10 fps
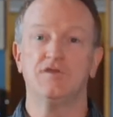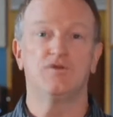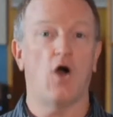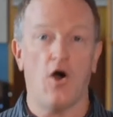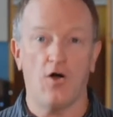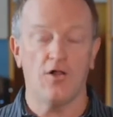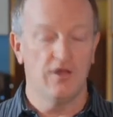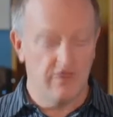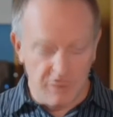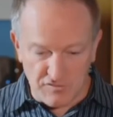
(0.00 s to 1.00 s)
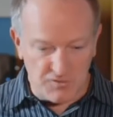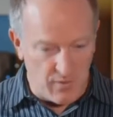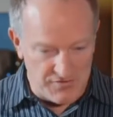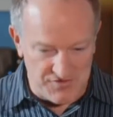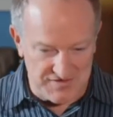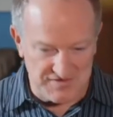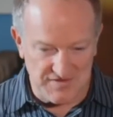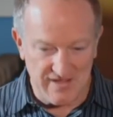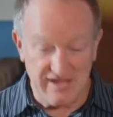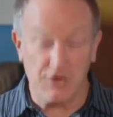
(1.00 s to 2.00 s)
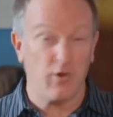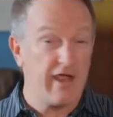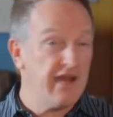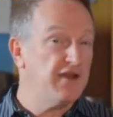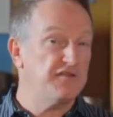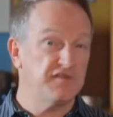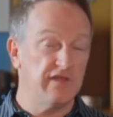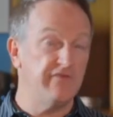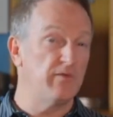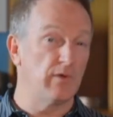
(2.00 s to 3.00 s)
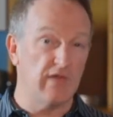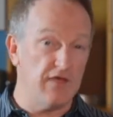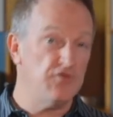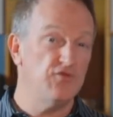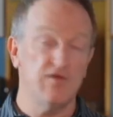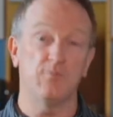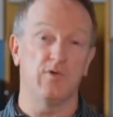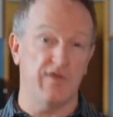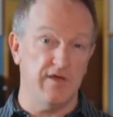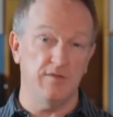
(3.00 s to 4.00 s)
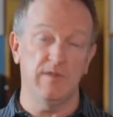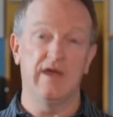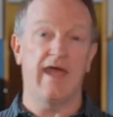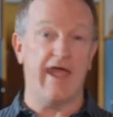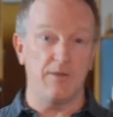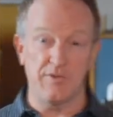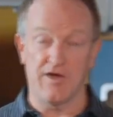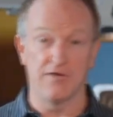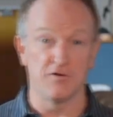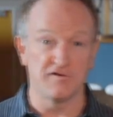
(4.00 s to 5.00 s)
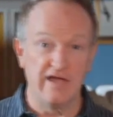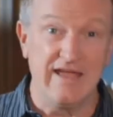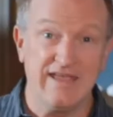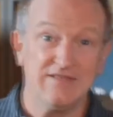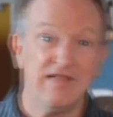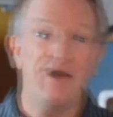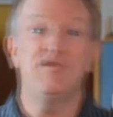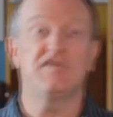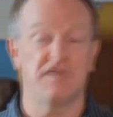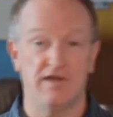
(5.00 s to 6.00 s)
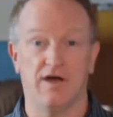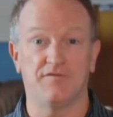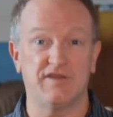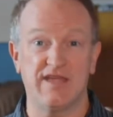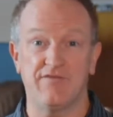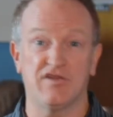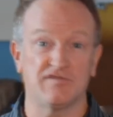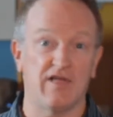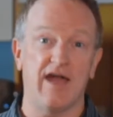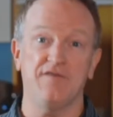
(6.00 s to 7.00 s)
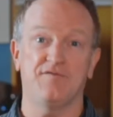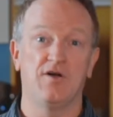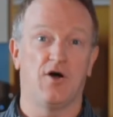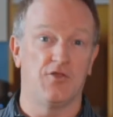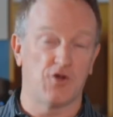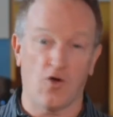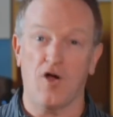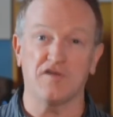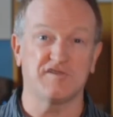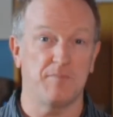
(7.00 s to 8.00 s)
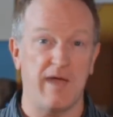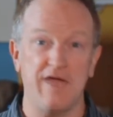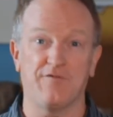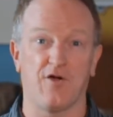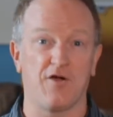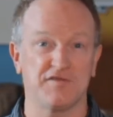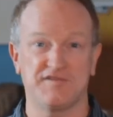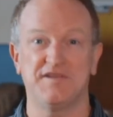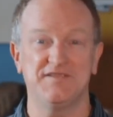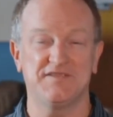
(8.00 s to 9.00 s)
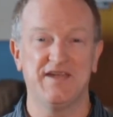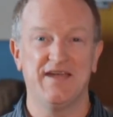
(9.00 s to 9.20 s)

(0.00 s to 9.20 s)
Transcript: to all of those questions. He created us to live in relationship with Him and with others. He loved us enough to give His life on the cross to pay for our sins